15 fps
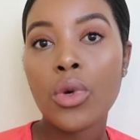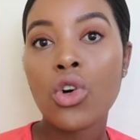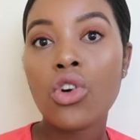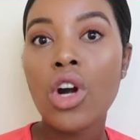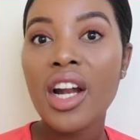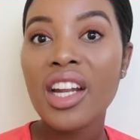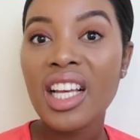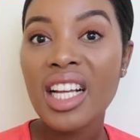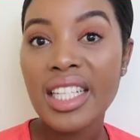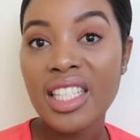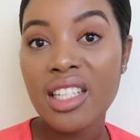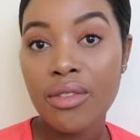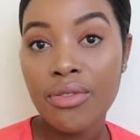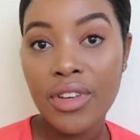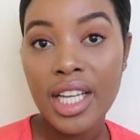
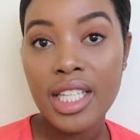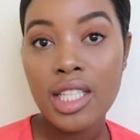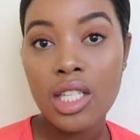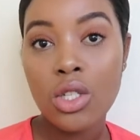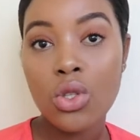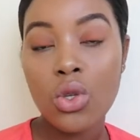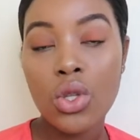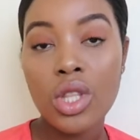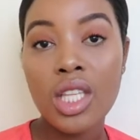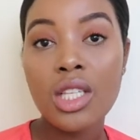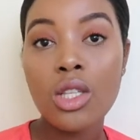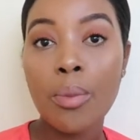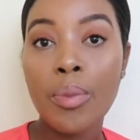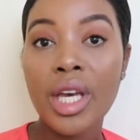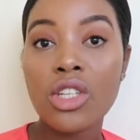chronically infected, so
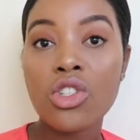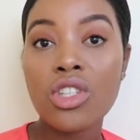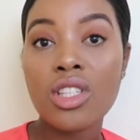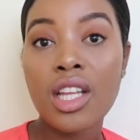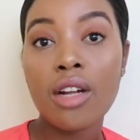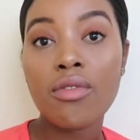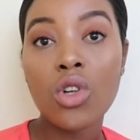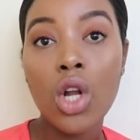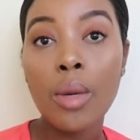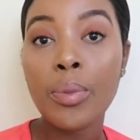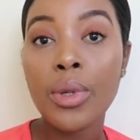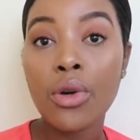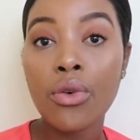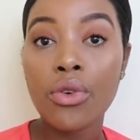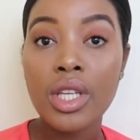these are patients that have
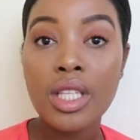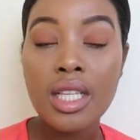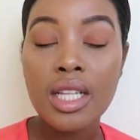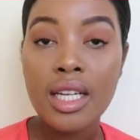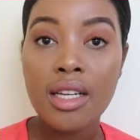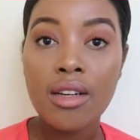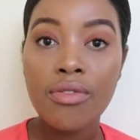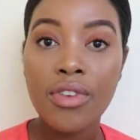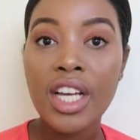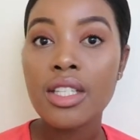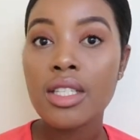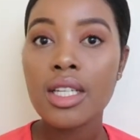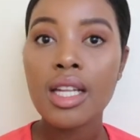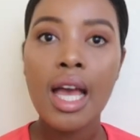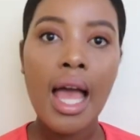not been recently
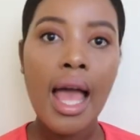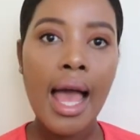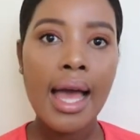infected,